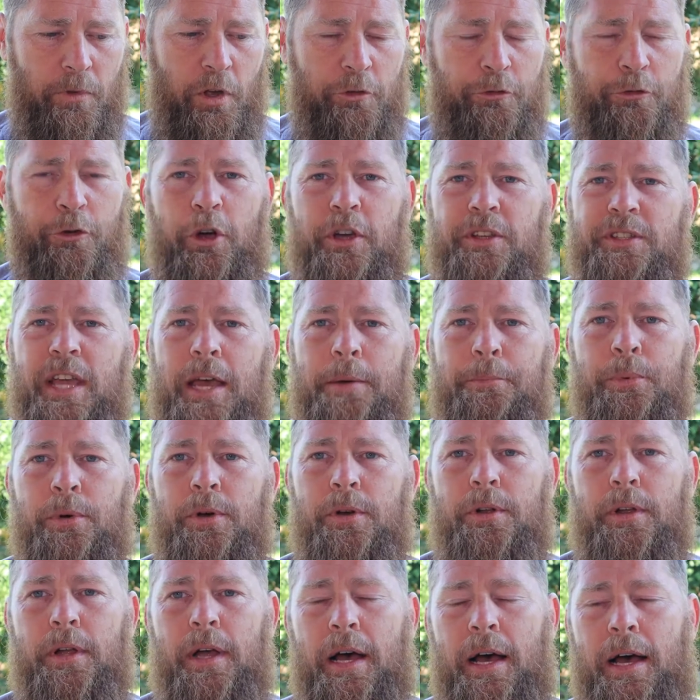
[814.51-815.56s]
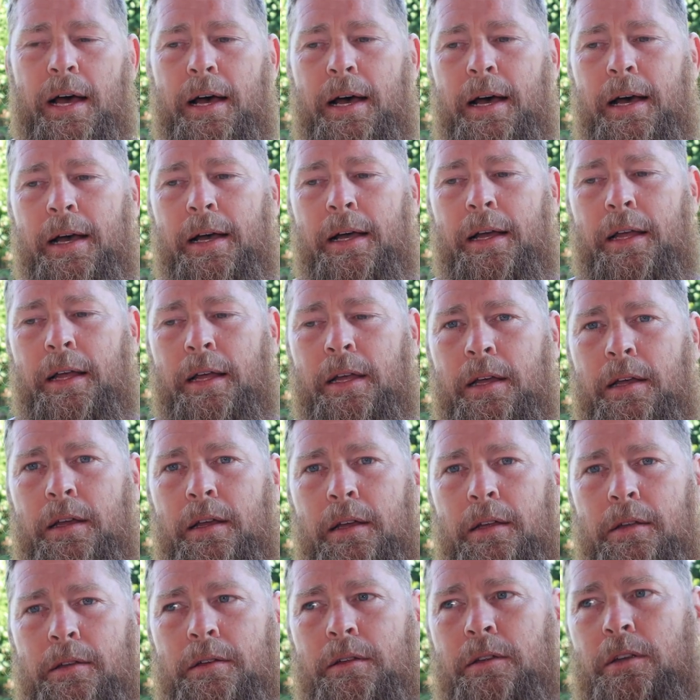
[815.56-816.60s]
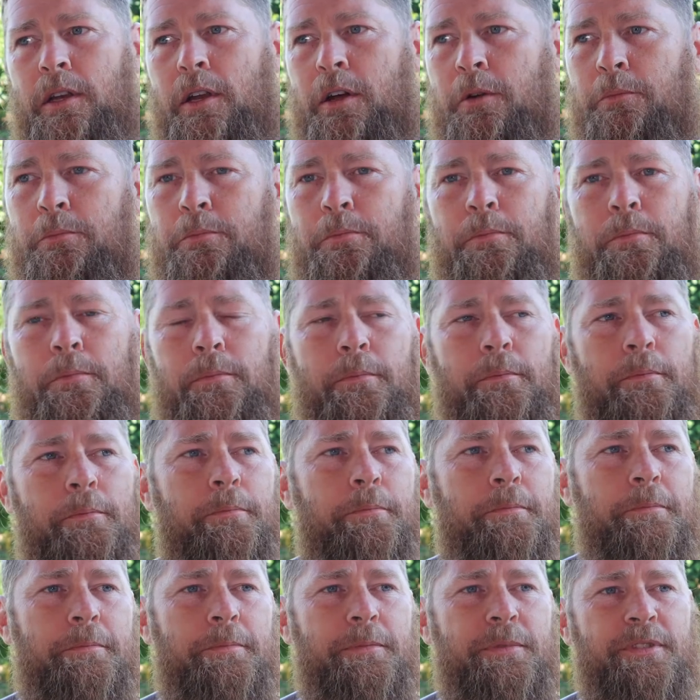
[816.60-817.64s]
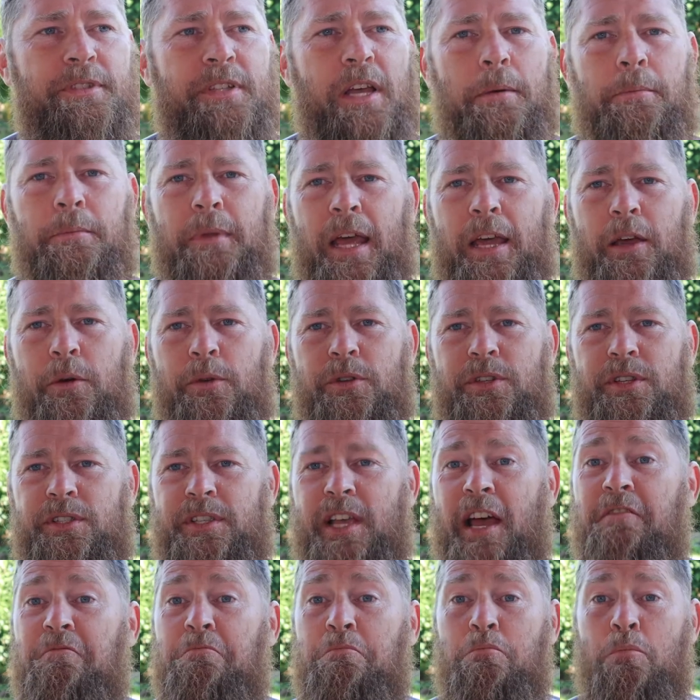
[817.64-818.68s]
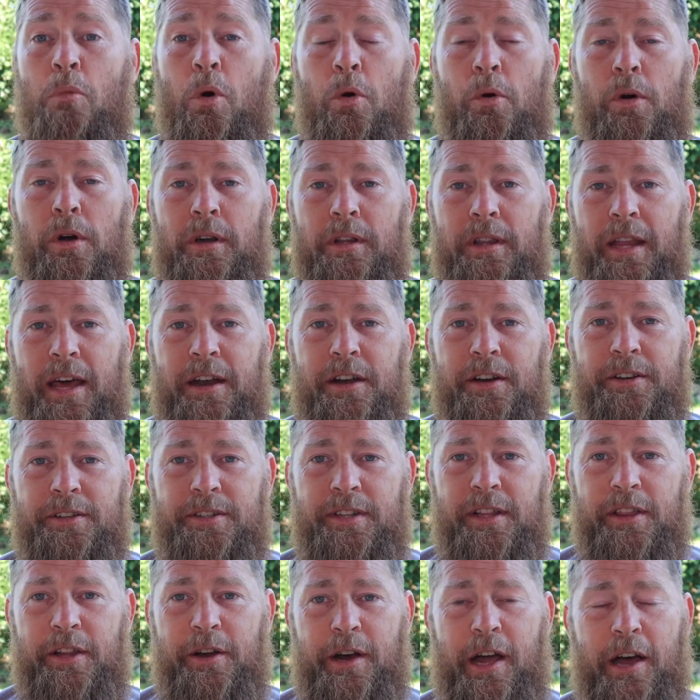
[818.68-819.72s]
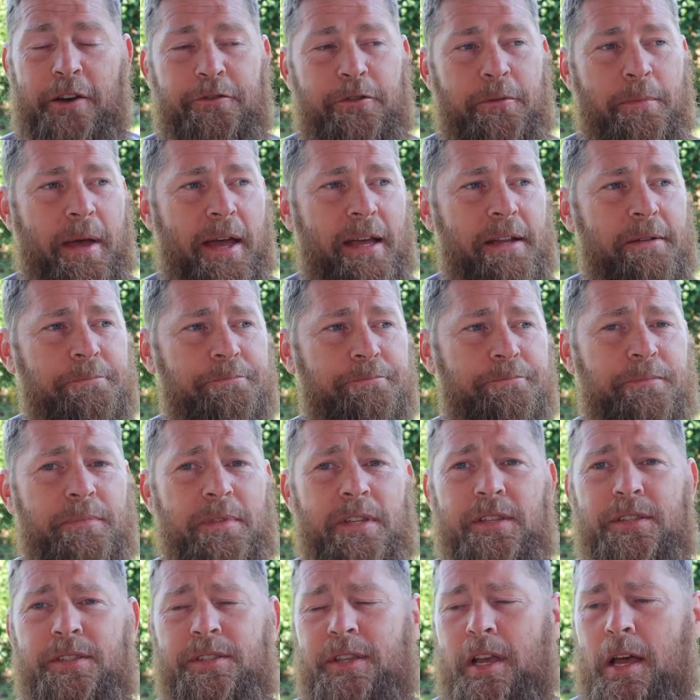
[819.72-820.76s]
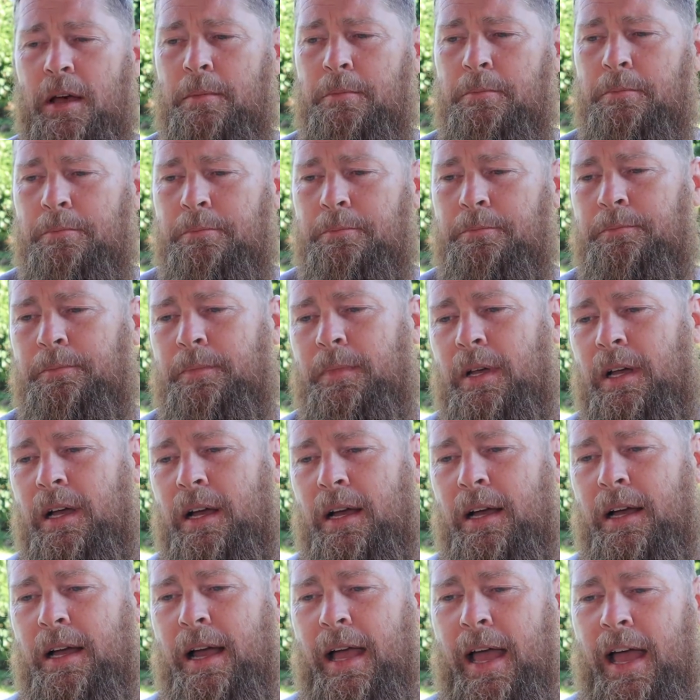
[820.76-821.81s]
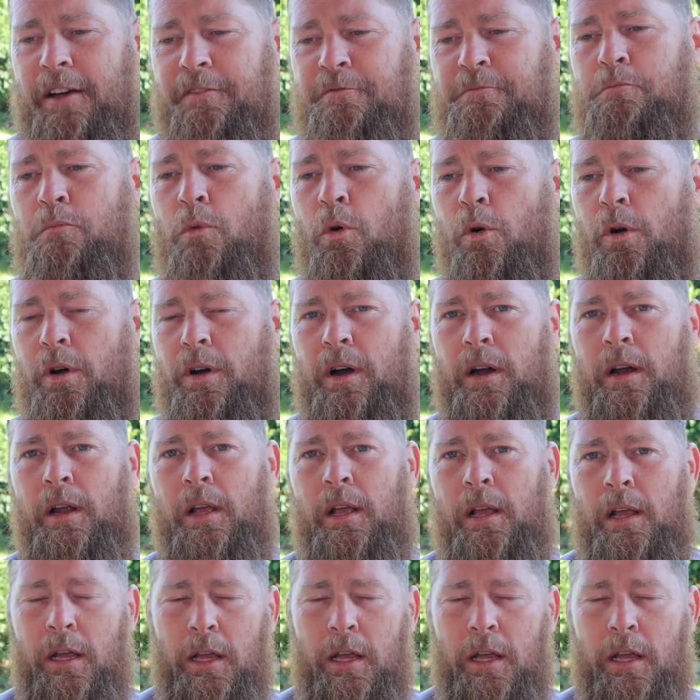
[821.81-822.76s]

for example, uh, you know, some languages have more letters in their alphabet. Some uh, have more